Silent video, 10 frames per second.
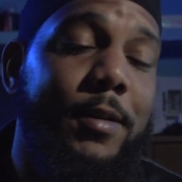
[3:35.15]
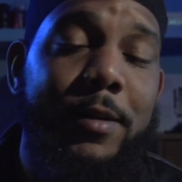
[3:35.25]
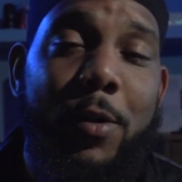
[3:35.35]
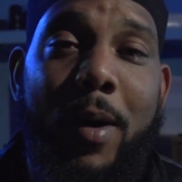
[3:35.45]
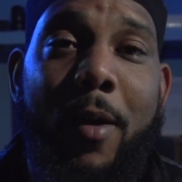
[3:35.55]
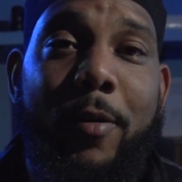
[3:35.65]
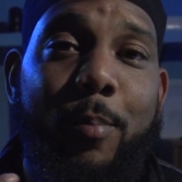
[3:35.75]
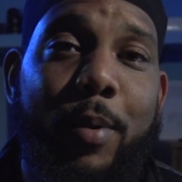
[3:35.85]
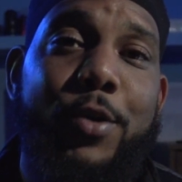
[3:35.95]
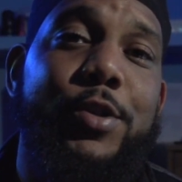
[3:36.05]
go out and
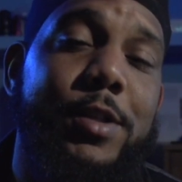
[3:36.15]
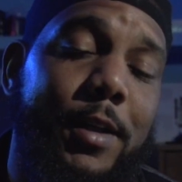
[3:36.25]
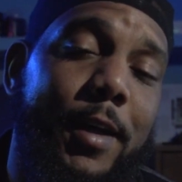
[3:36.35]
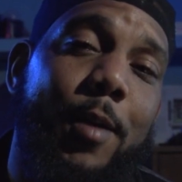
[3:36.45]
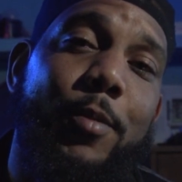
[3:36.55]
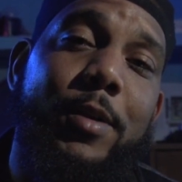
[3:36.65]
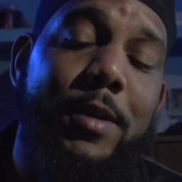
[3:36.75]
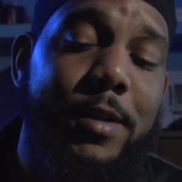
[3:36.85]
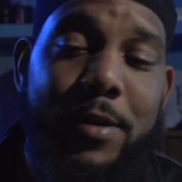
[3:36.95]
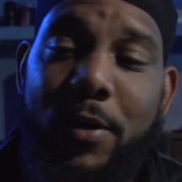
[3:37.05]
purchase a camera and
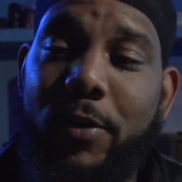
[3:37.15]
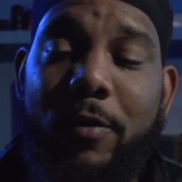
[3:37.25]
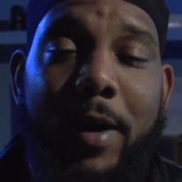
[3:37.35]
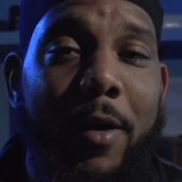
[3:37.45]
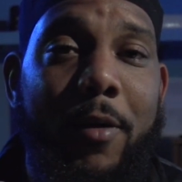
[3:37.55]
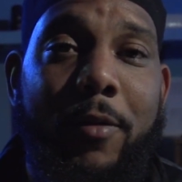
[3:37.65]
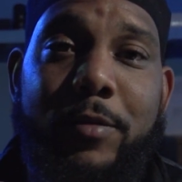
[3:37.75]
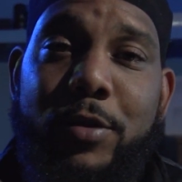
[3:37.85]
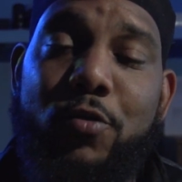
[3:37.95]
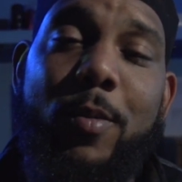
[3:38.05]
then turn
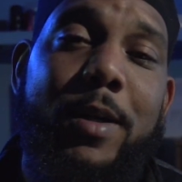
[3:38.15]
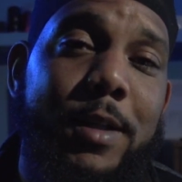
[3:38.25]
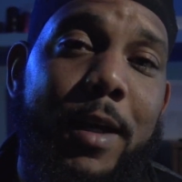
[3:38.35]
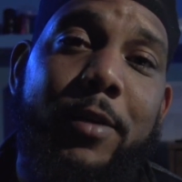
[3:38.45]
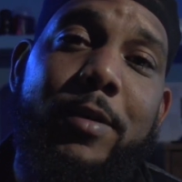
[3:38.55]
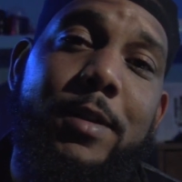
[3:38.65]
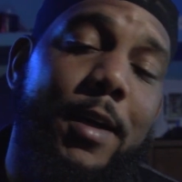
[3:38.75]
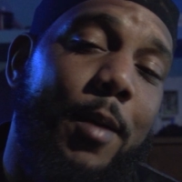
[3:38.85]
around 2 months later and say,